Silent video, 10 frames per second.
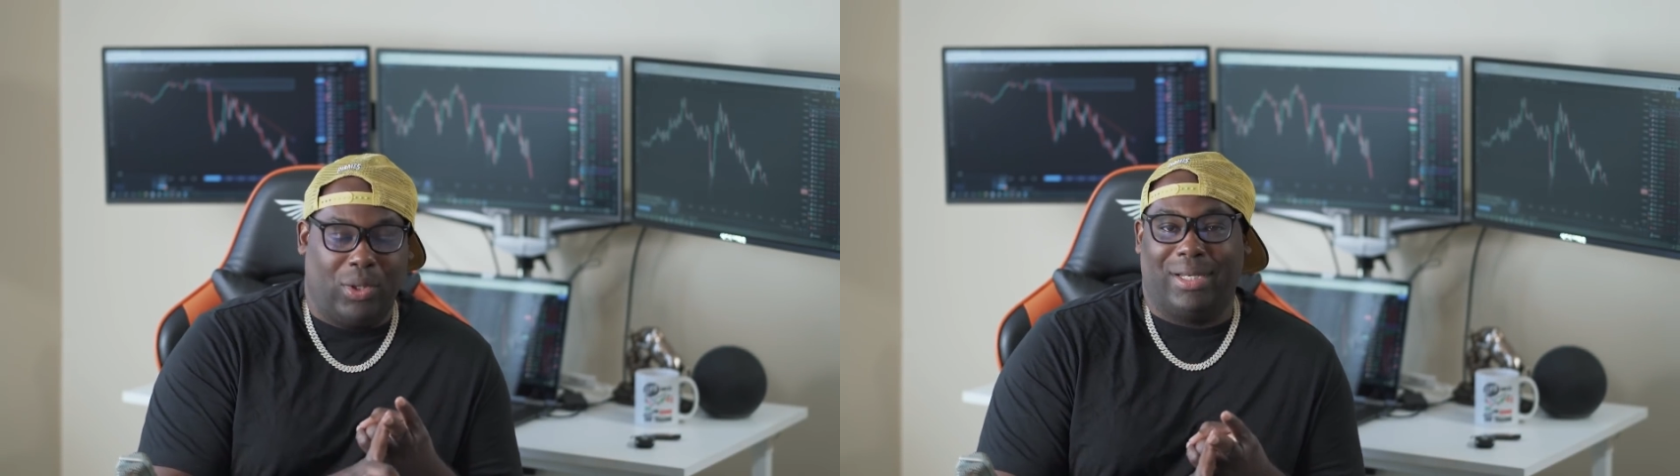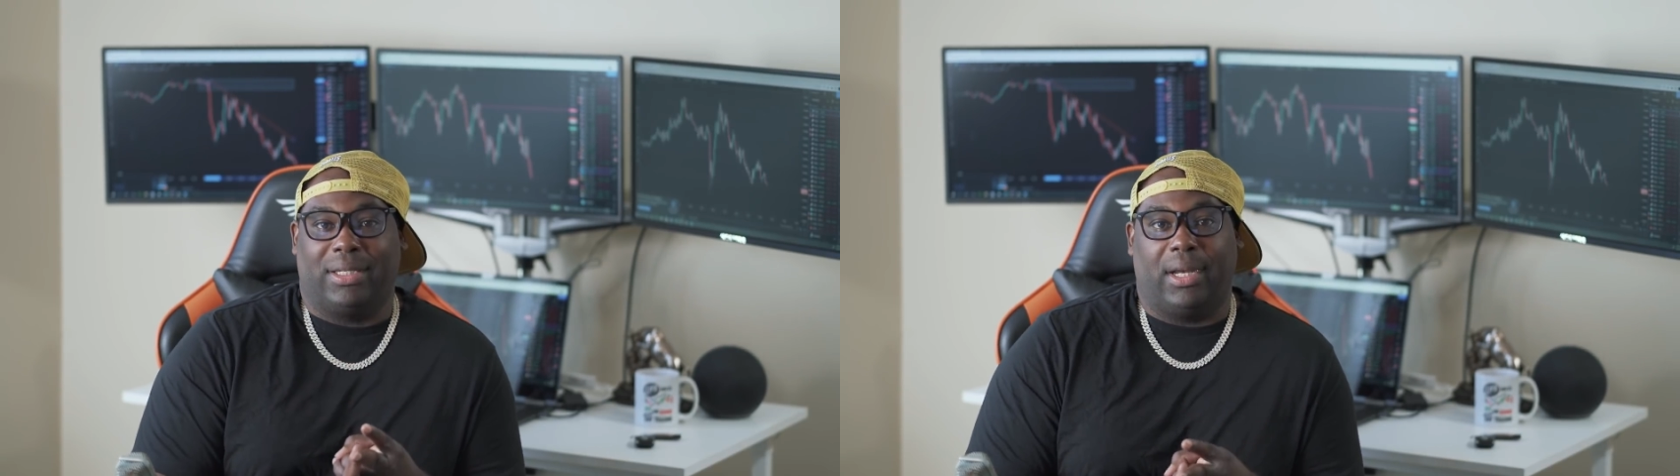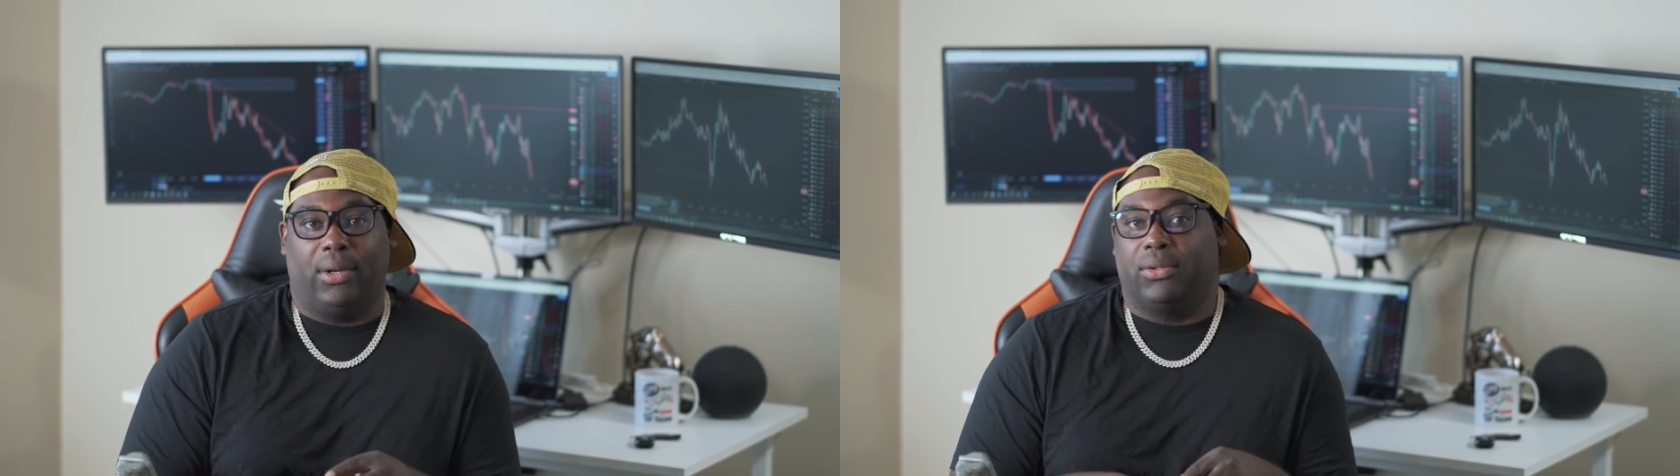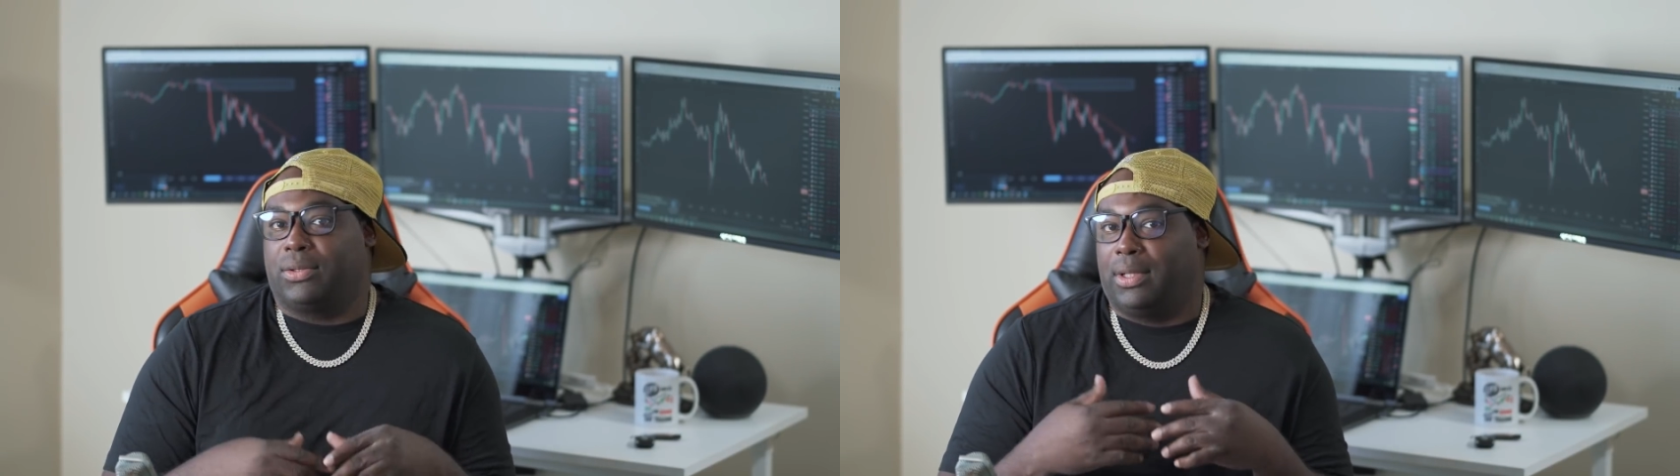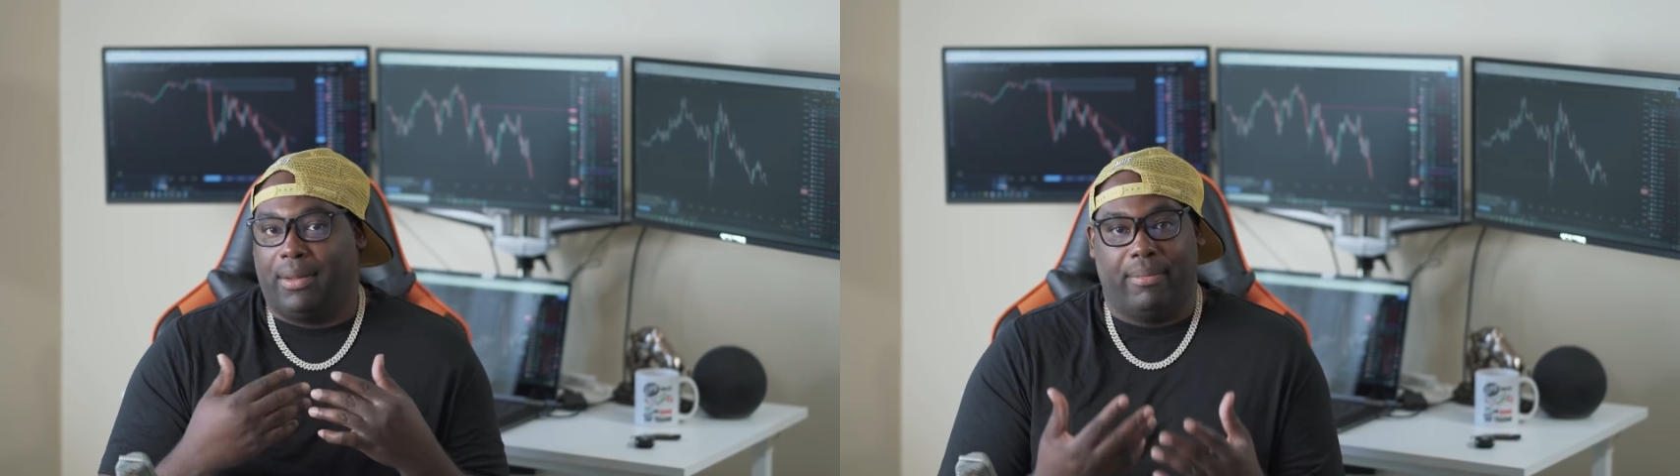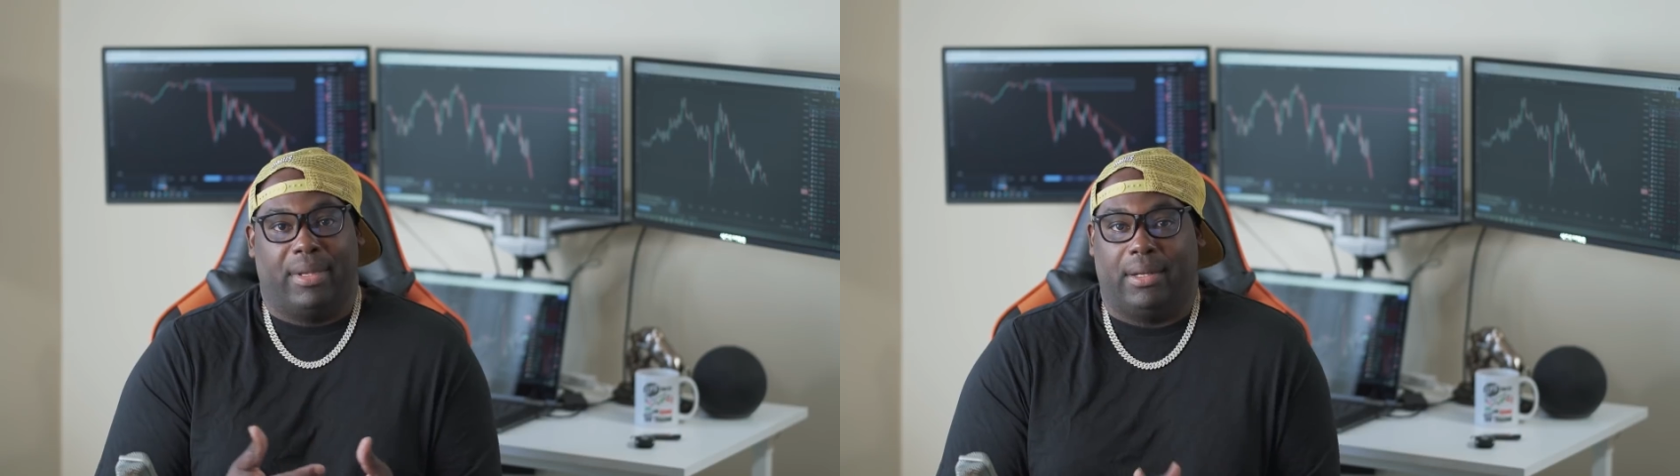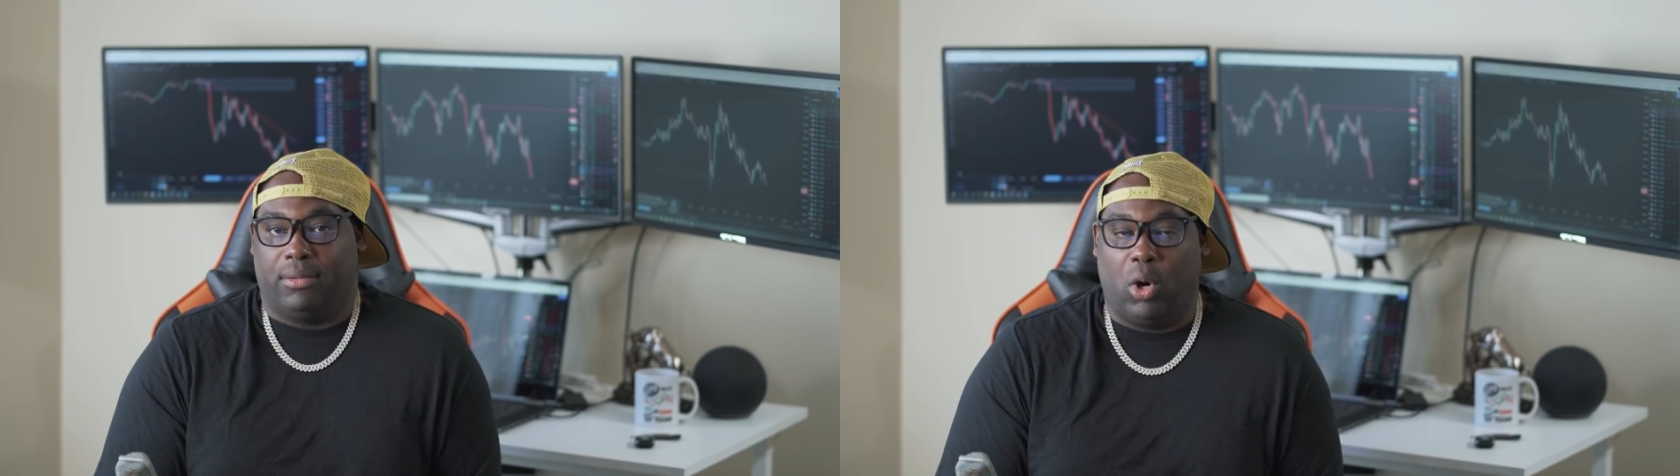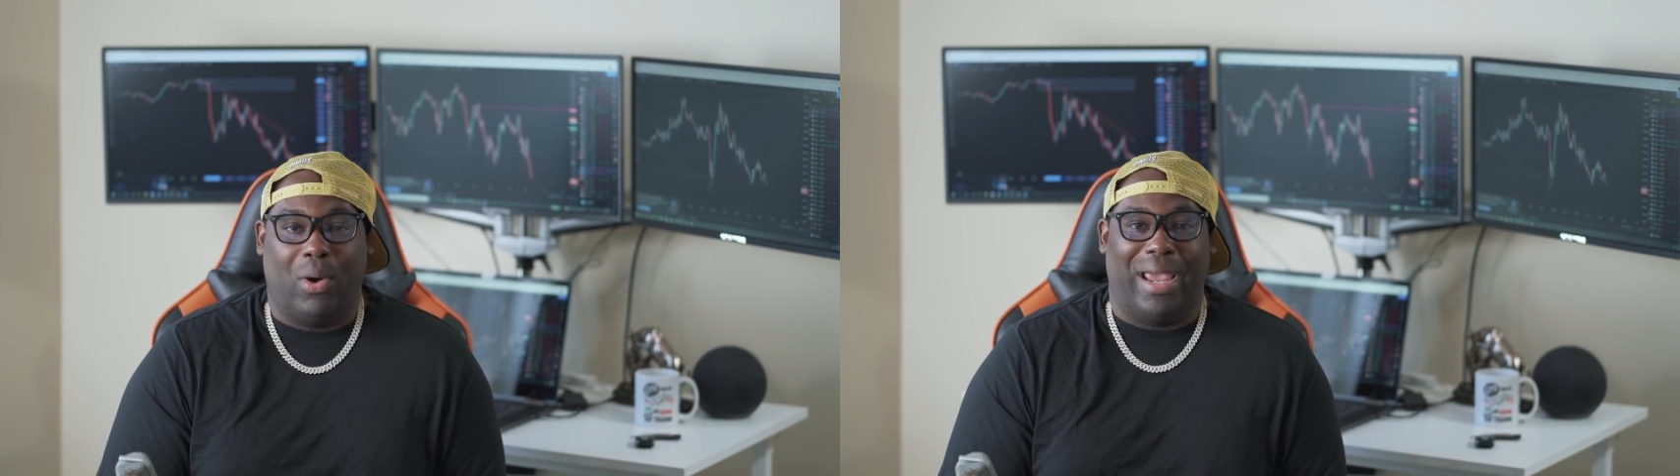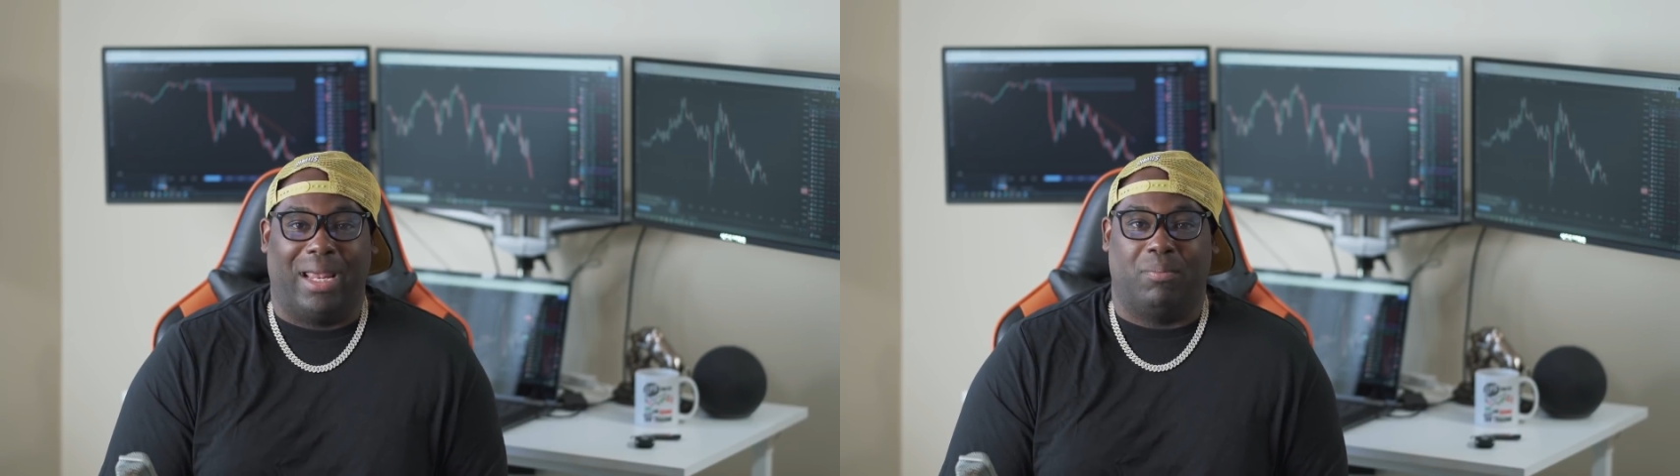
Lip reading: indicators, then go ahead.